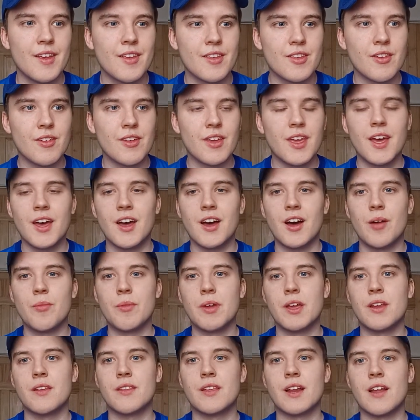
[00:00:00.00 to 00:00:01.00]
so, yeah, I
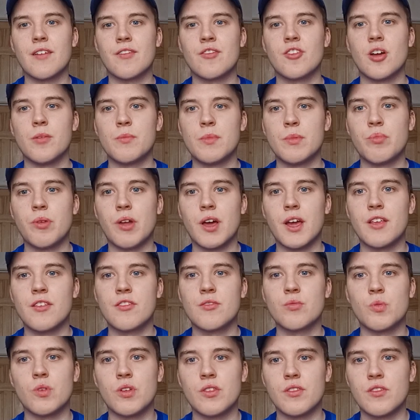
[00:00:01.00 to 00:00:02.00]
mean, the last time we played
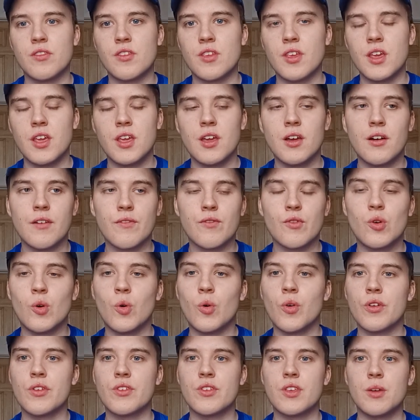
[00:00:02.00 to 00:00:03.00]
Swansea, of
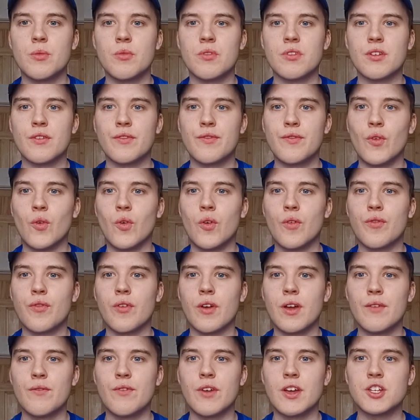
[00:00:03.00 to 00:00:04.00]
course, it was a
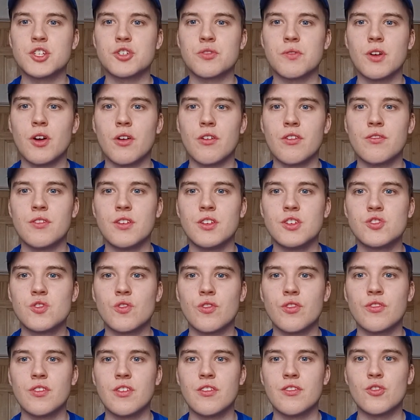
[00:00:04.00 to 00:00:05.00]
4-3 victory. Austin
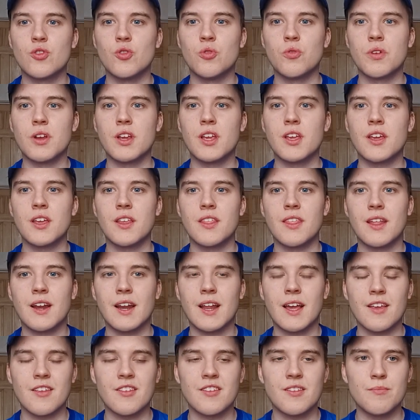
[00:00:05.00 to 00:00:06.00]
Trusty scoring in the
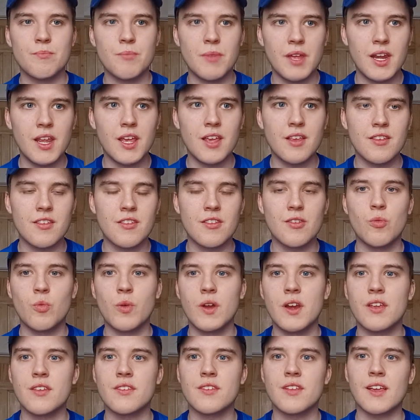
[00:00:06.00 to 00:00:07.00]
last minute to
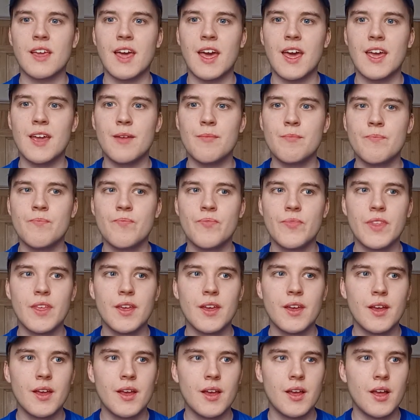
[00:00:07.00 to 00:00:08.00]
win us the game.
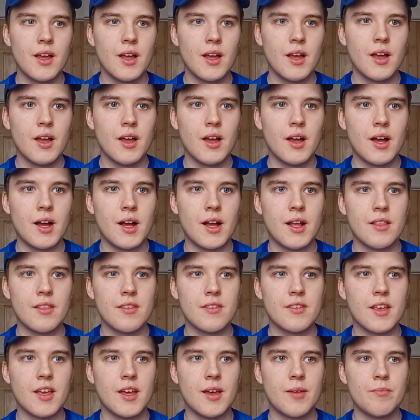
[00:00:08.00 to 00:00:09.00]

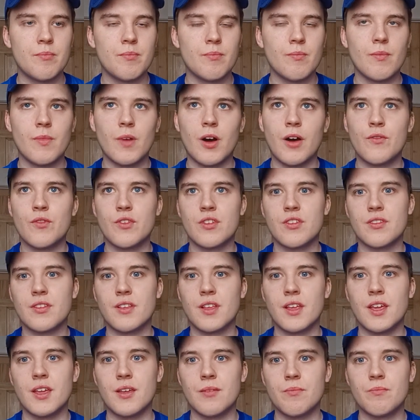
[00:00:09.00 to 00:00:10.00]
And,
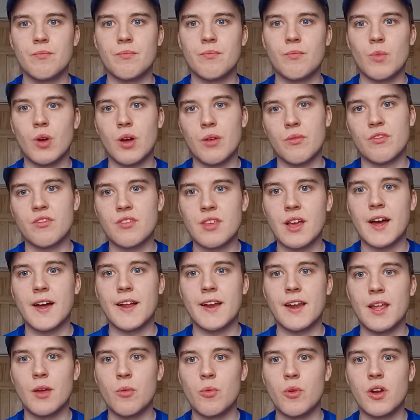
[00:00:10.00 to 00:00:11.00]
obviously,
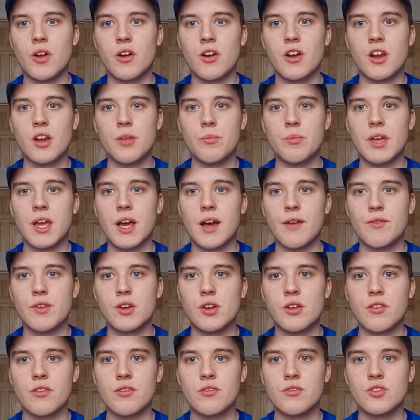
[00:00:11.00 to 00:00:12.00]
sadly, we're not going to be
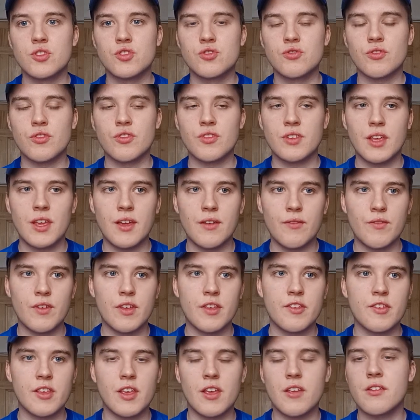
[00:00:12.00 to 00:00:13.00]
having Austin Trusty
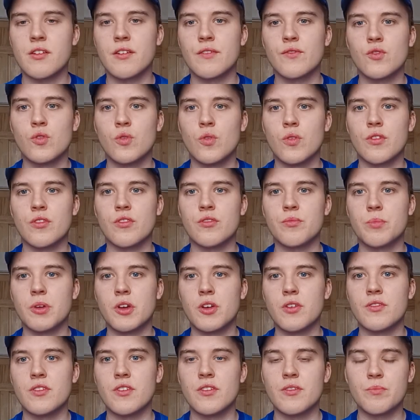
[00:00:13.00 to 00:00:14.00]
this season, of course,
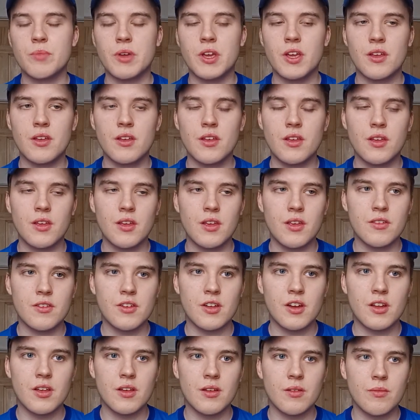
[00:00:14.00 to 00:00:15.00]
because he's going
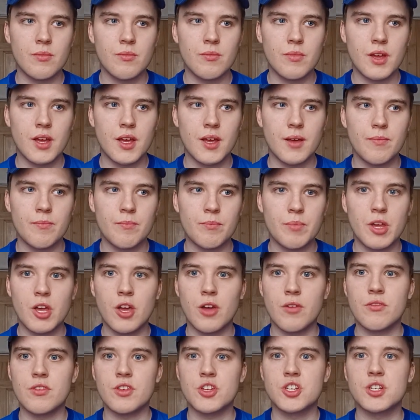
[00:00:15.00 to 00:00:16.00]
to be
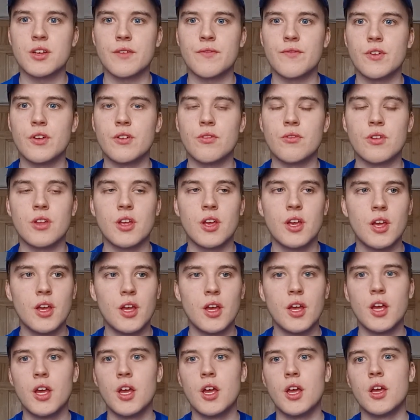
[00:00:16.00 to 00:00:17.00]
going to Sheffield
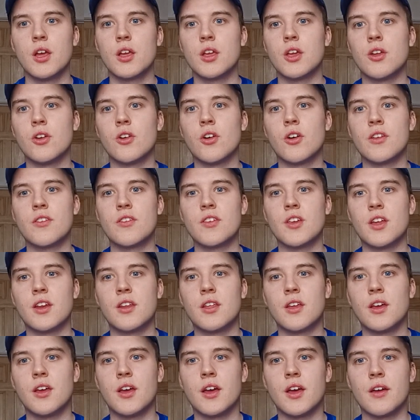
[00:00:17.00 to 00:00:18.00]

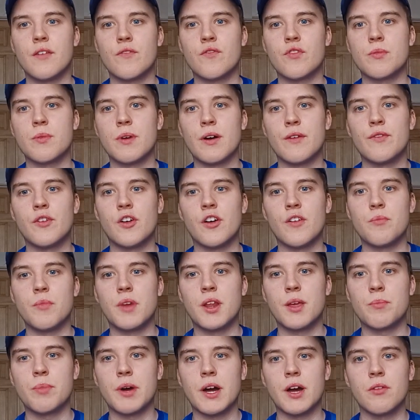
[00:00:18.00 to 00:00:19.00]
United for about £5
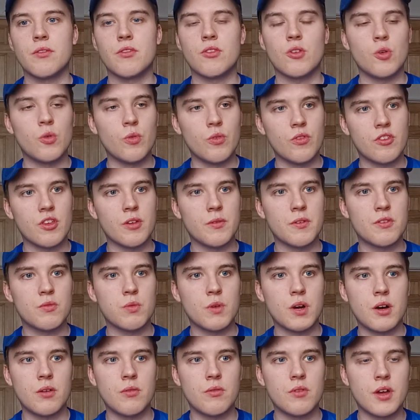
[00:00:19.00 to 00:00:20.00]
million. Also, as
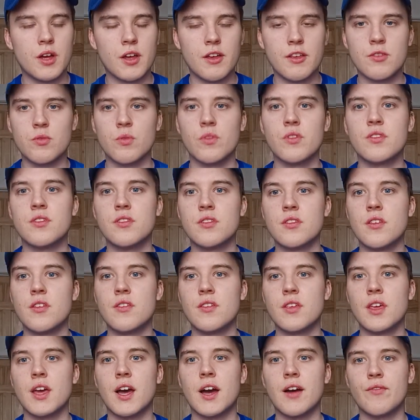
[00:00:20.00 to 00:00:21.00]
well, Swansea
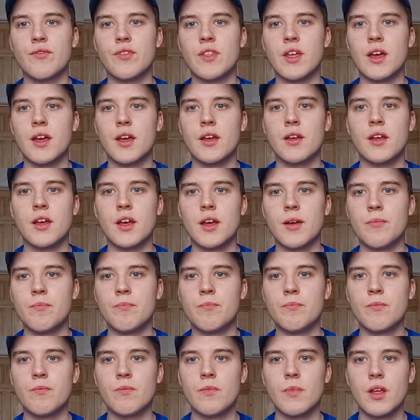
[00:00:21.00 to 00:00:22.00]
City have
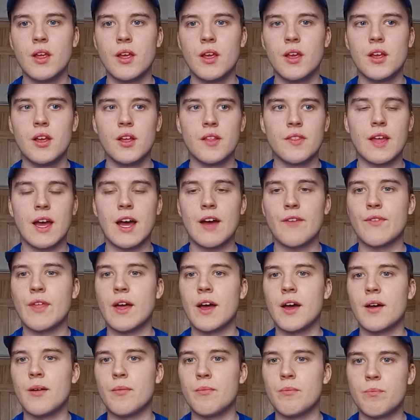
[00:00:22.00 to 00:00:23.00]

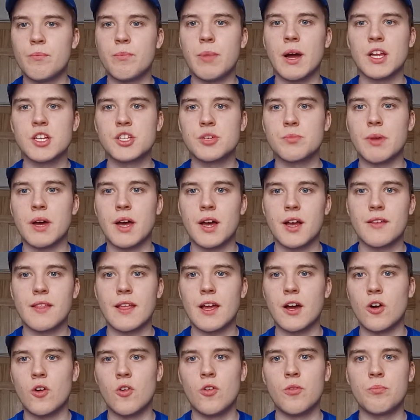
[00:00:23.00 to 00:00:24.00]
their badge back,
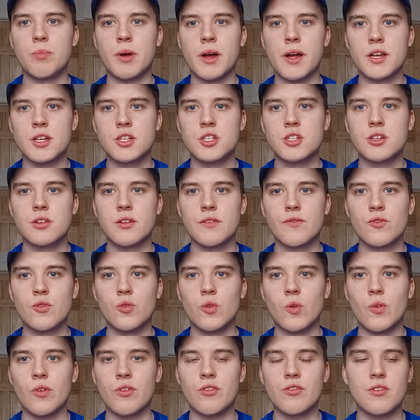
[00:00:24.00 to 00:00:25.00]
their old badge. Of
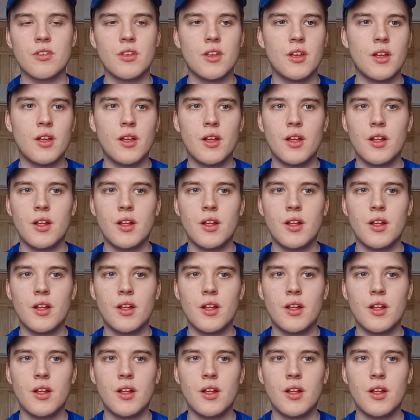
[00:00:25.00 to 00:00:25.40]
course,